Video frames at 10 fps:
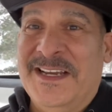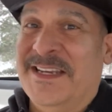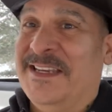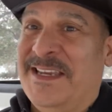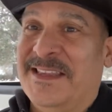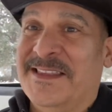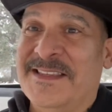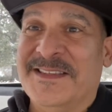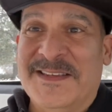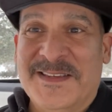Get
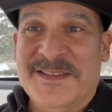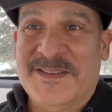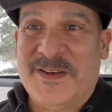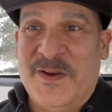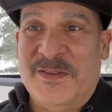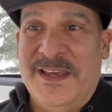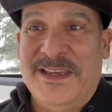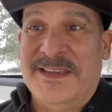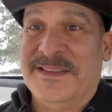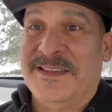this
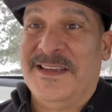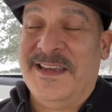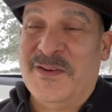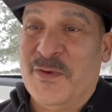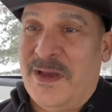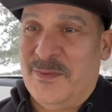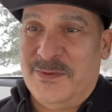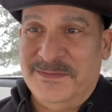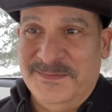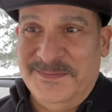Starlink. It's incredible.